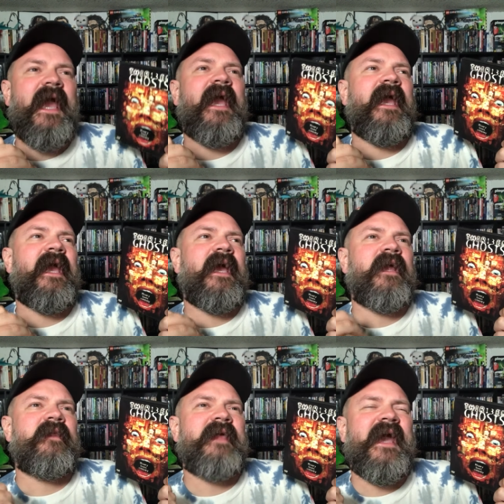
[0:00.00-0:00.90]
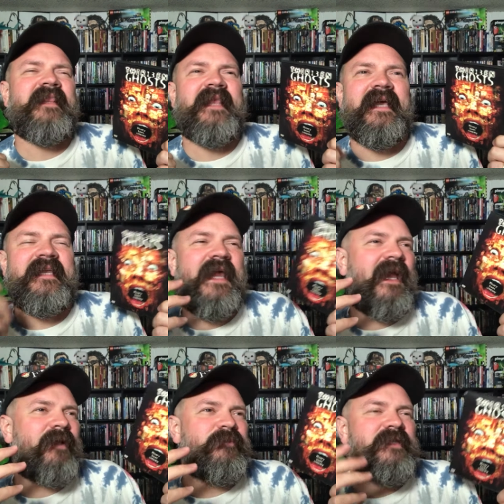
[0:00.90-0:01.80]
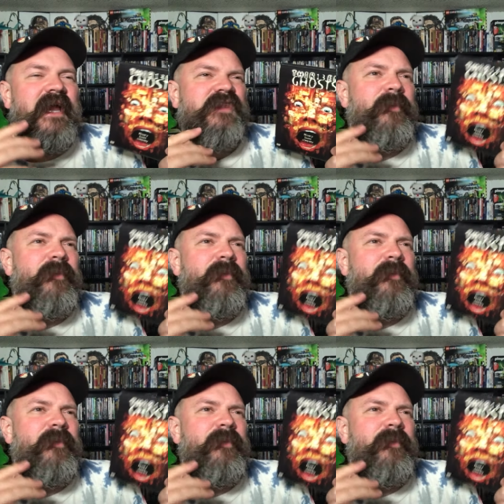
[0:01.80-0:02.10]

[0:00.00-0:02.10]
And they had like names like